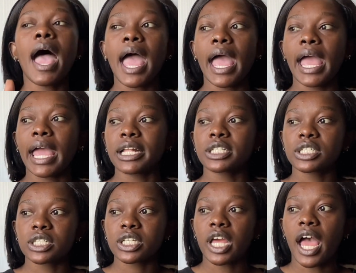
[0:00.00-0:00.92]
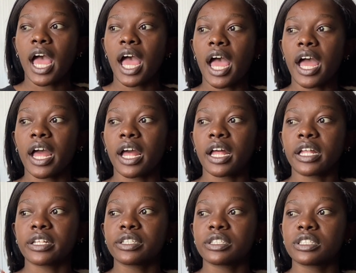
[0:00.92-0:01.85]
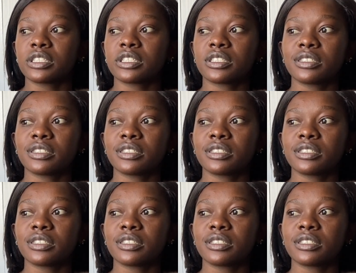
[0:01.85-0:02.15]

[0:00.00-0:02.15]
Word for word: and um